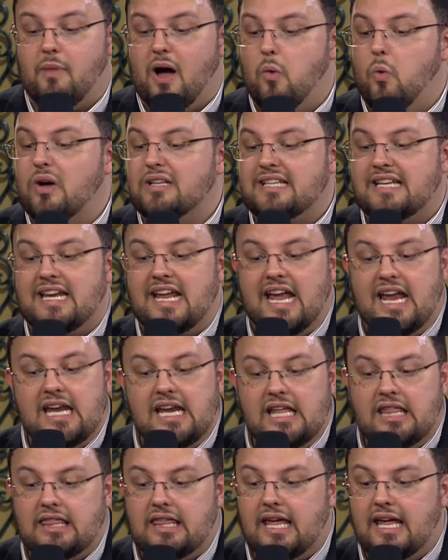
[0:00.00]
I wasn't
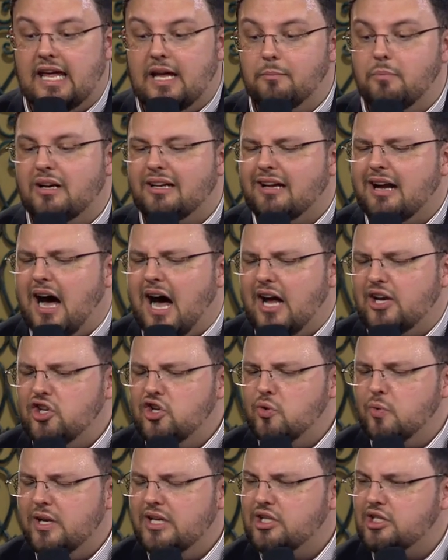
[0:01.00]
anything. But God,
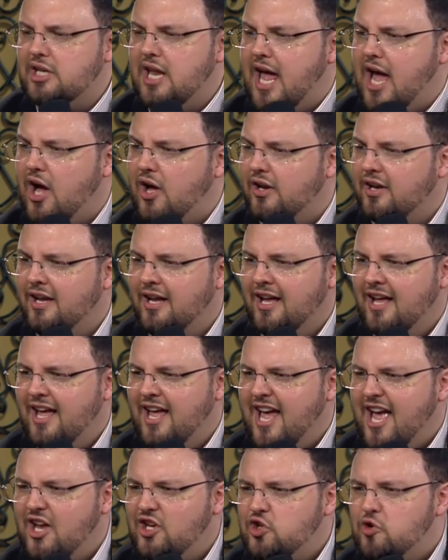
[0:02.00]
you reached down
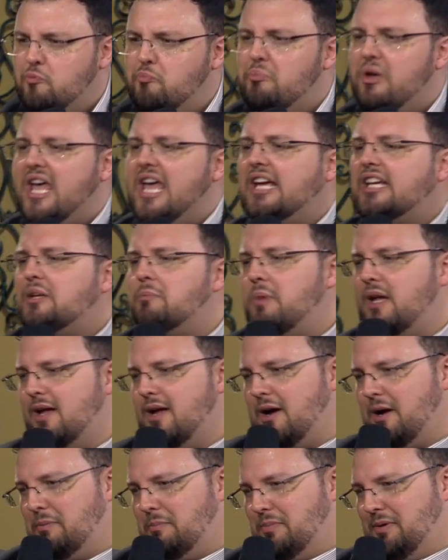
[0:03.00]
and you picked me
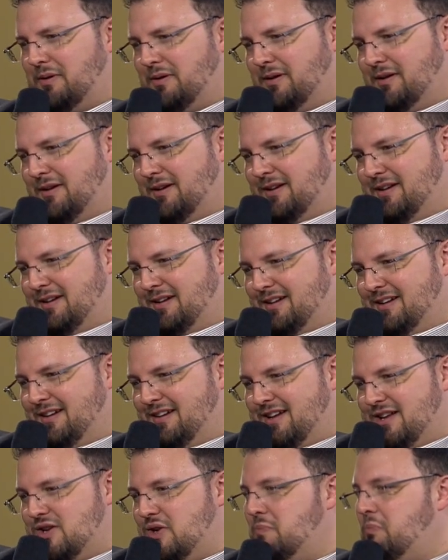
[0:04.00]
up.
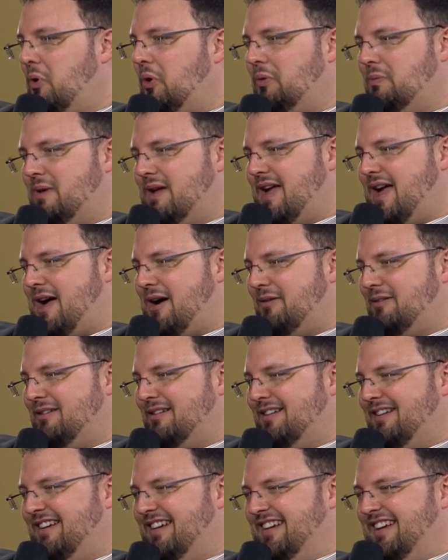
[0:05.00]
And you pulled me out,
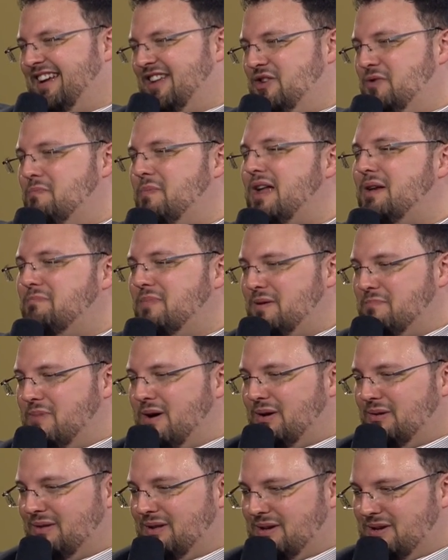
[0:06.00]
and you made me
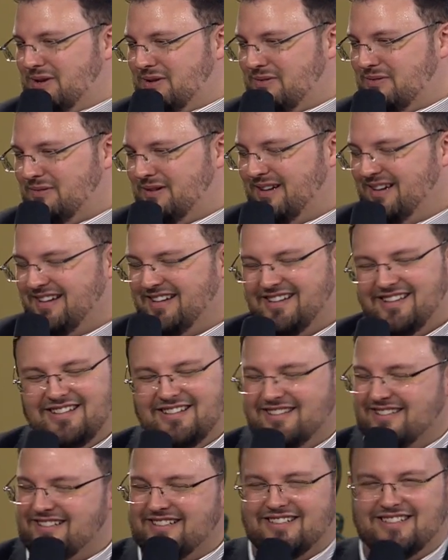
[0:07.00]
better than new.
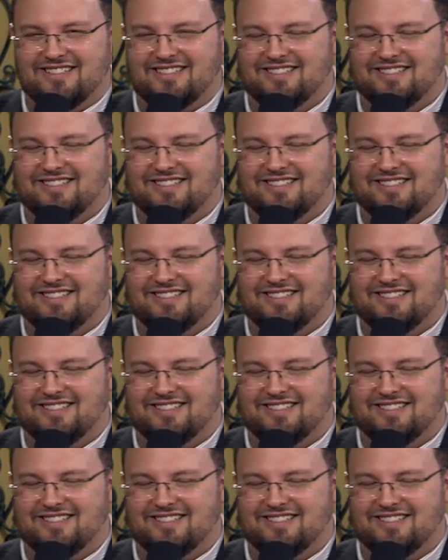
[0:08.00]
Oh.